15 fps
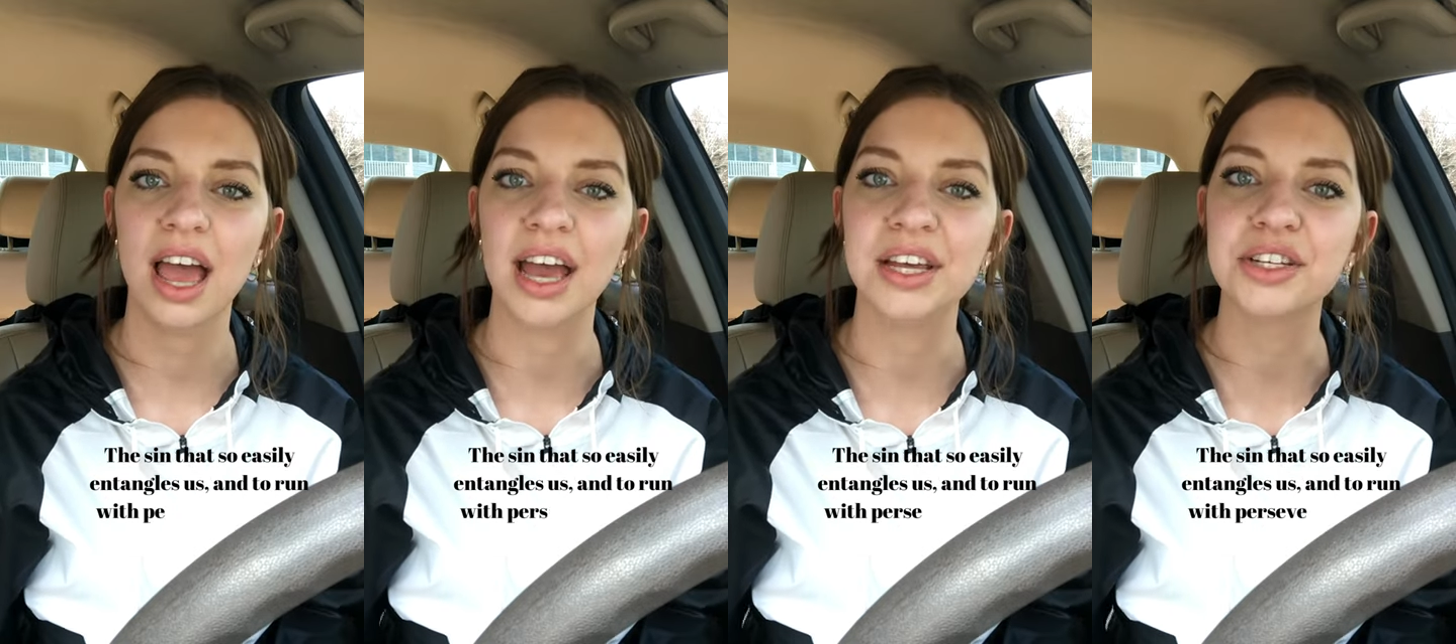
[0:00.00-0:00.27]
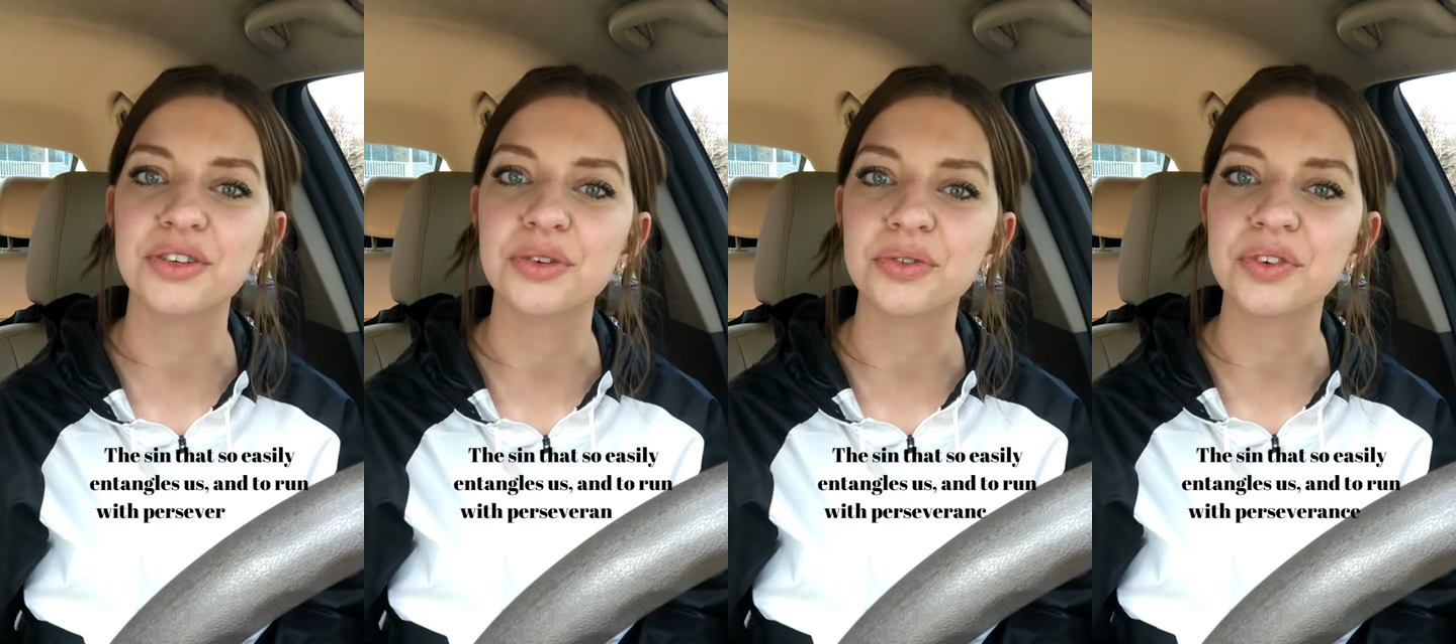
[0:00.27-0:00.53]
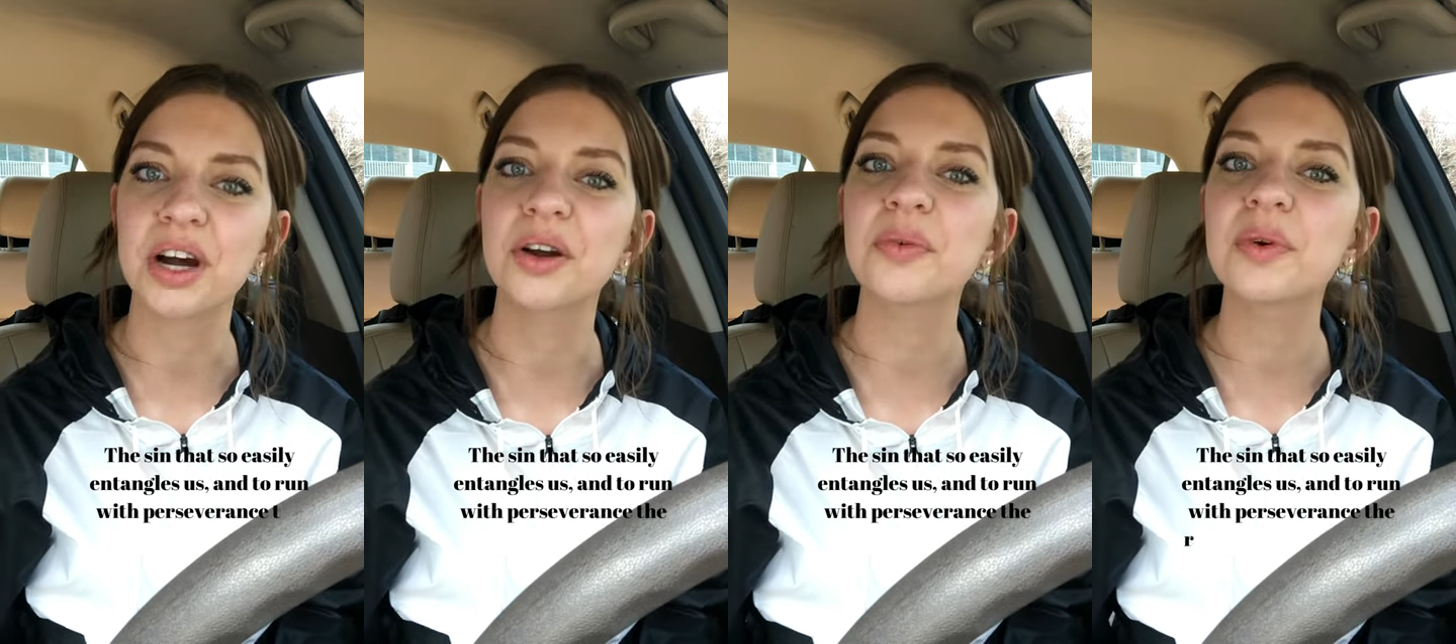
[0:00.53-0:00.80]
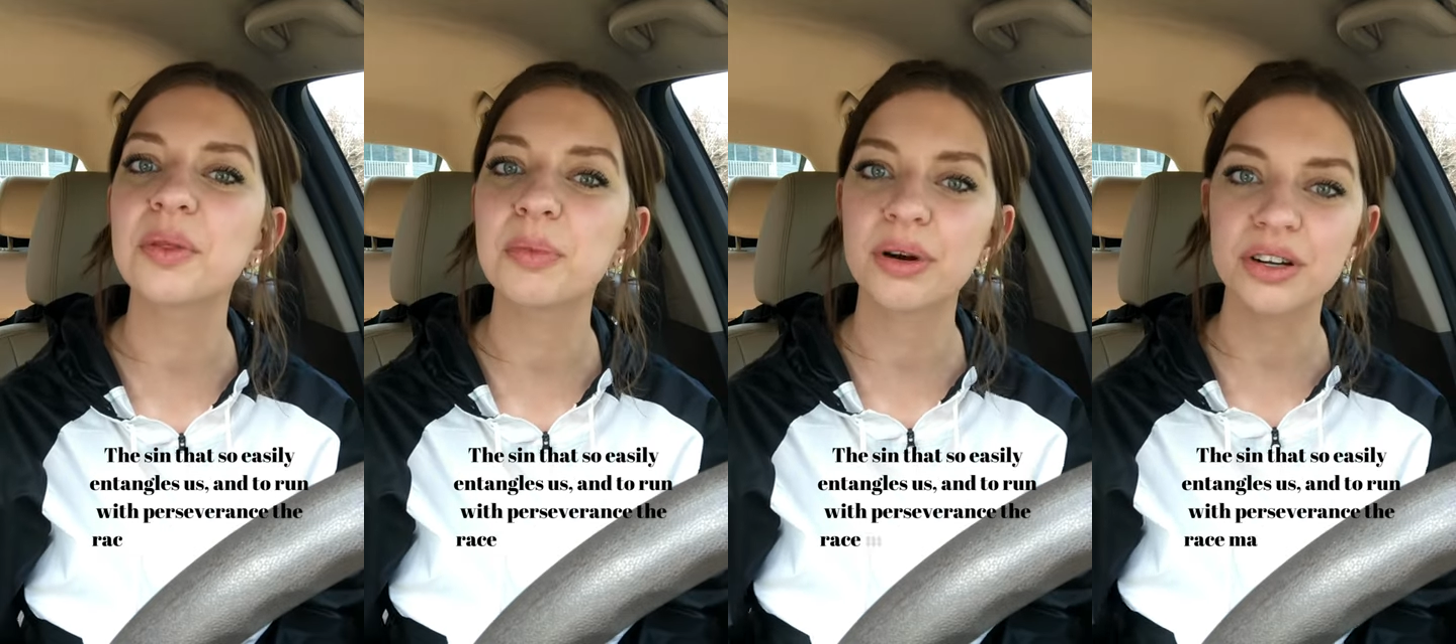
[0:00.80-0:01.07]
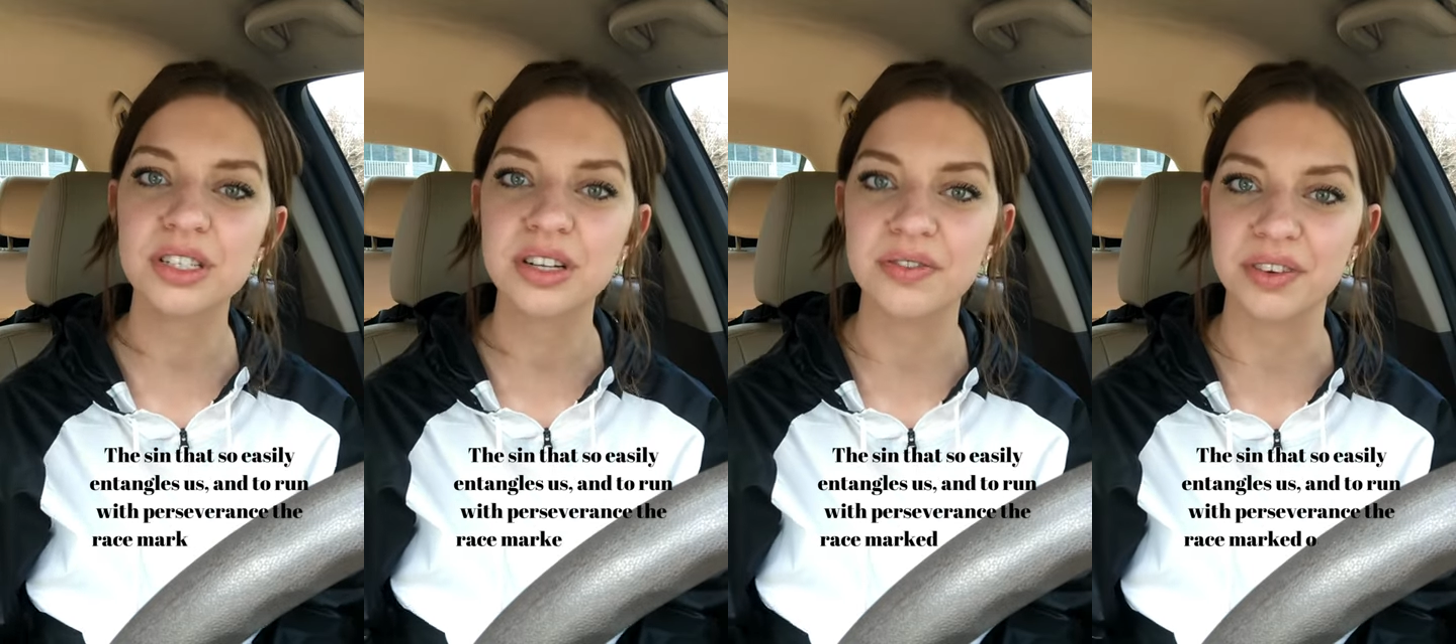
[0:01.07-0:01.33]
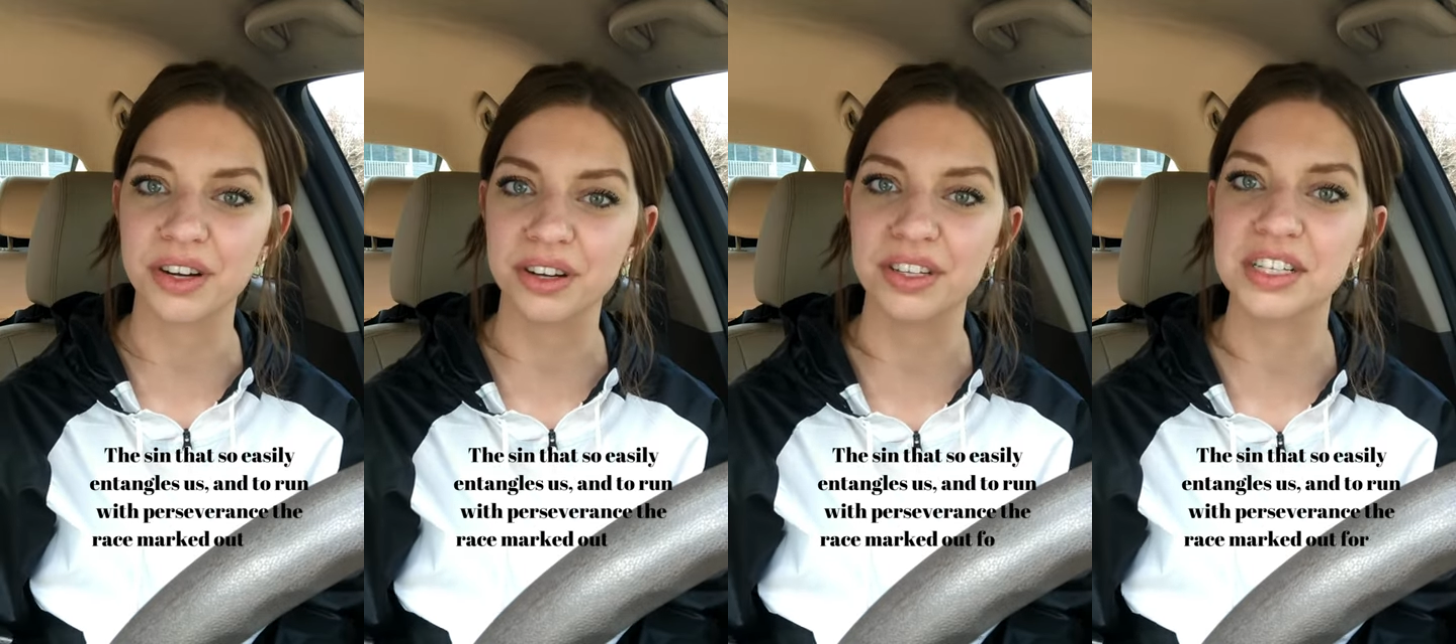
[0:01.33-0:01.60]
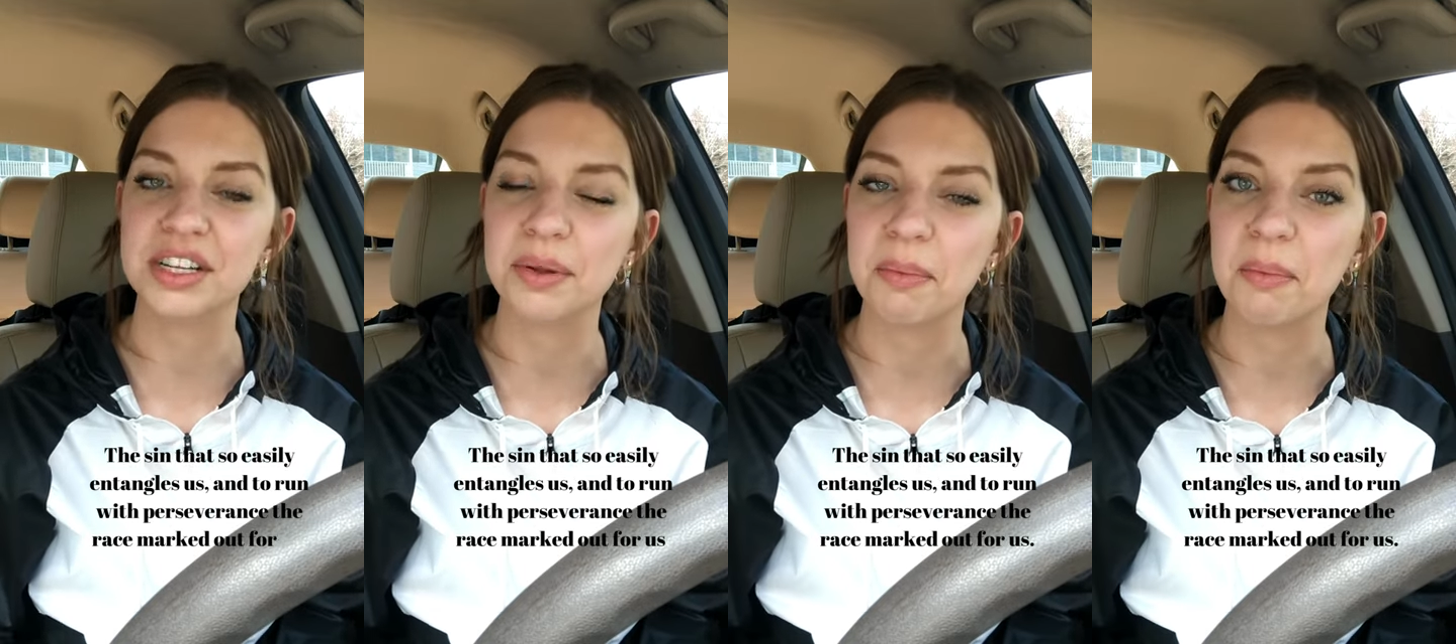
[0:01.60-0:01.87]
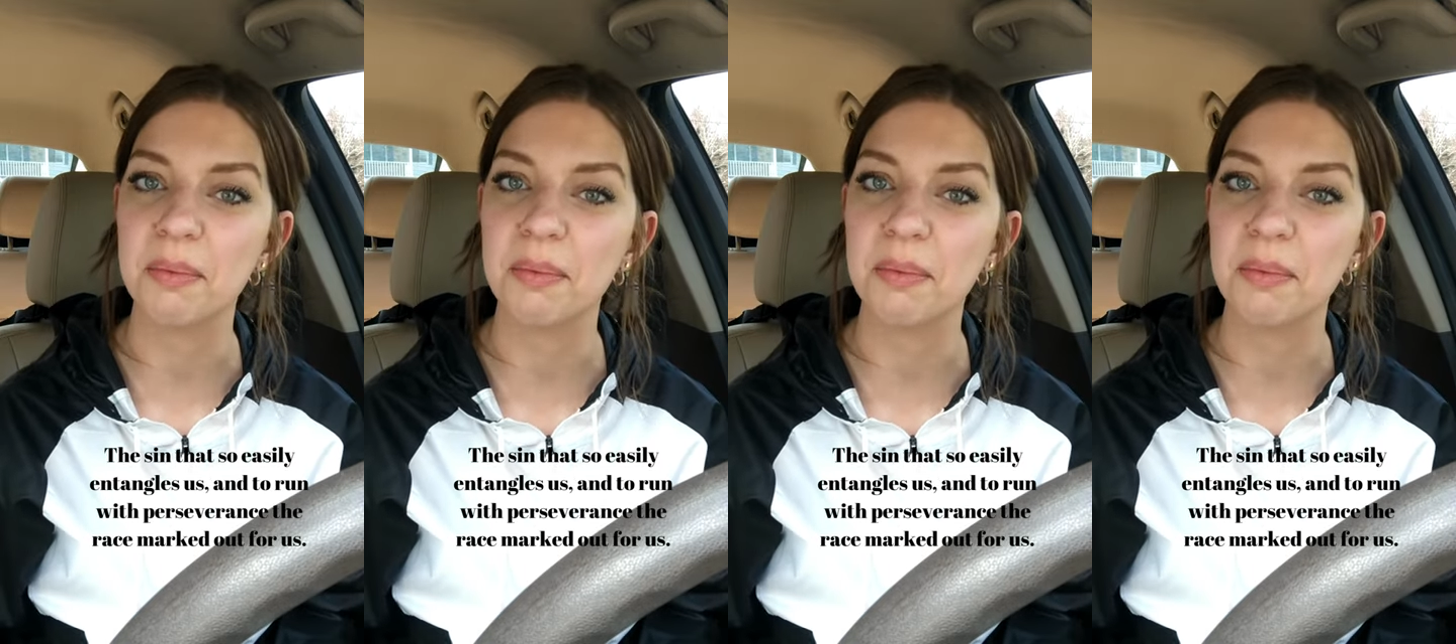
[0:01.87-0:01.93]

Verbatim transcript: and to run with perseverance